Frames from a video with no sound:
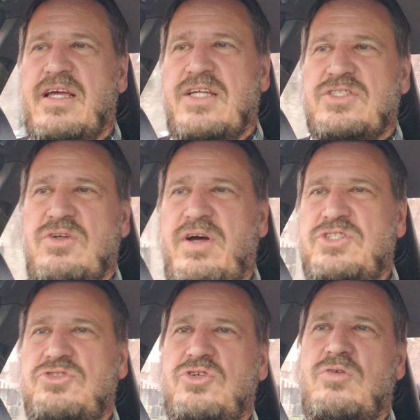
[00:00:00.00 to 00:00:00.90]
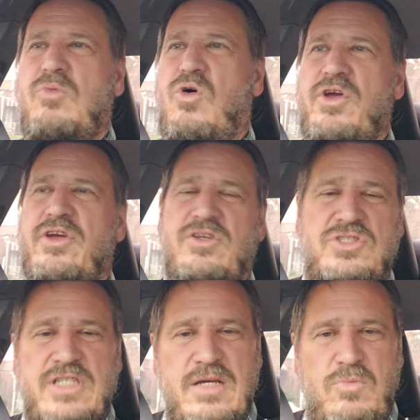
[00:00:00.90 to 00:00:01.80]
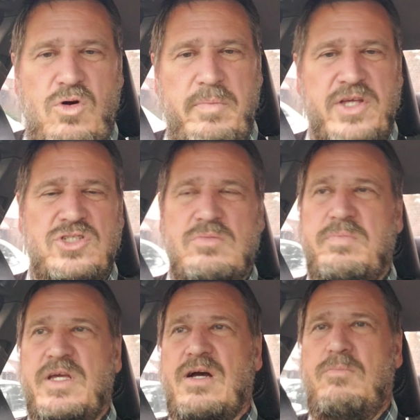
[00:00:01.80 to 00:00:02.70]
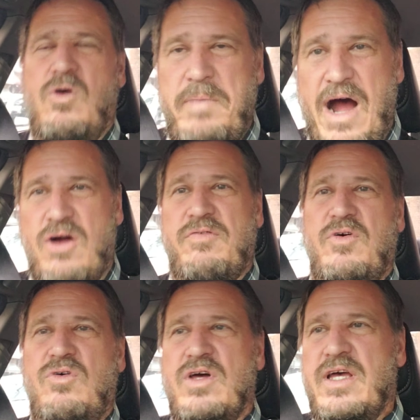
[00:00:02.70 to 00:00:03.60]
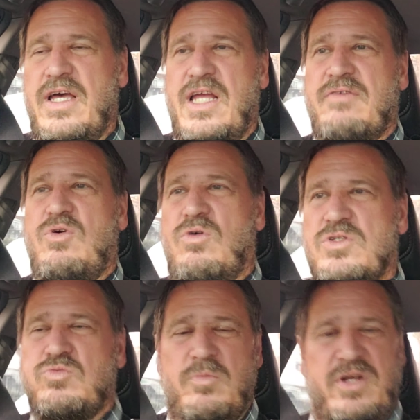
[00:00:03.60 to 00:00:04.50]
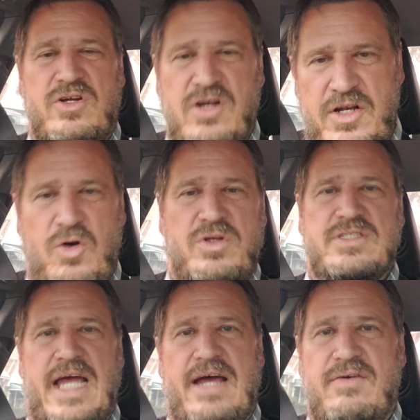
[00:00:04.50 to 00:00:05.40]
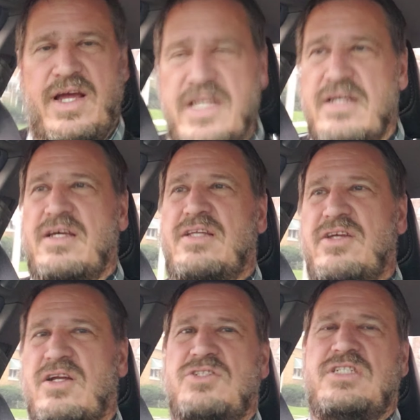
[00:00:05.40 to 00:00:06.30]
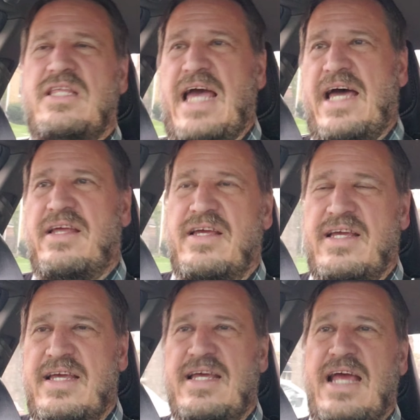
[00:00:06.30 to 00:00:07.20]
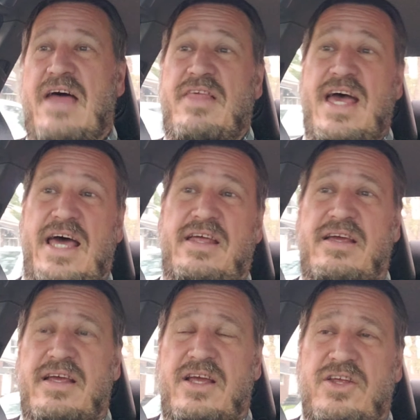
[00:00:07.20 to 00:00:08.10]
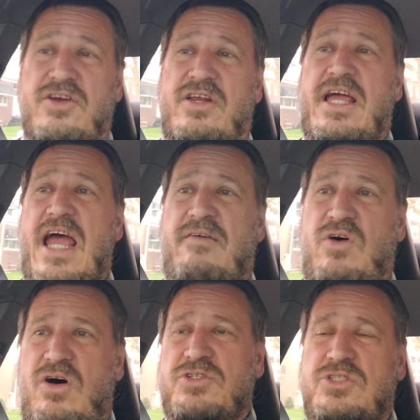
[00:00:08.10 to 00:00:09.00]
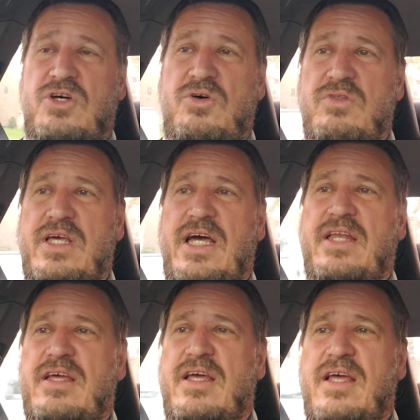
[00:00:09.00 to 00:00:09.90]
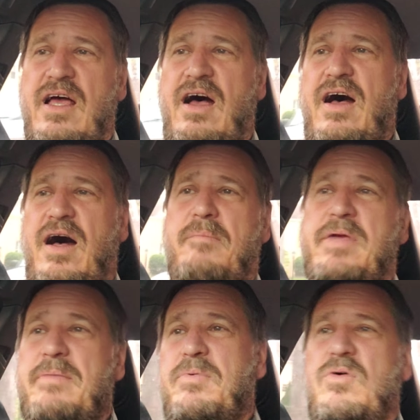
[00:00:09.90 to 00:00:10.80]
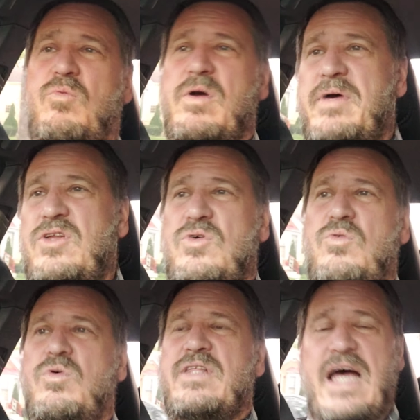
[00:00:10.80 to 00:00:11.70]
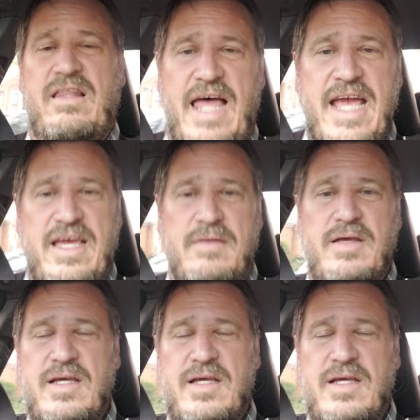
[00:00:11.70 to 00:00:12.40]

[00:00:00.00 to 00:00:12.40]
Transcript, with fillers: And so as you do it more, you're going to see it more because you become more powerful. And of course, women are going to notice that, right? They're going to see that. And then you're going to have also then uh, people, women who will not like it.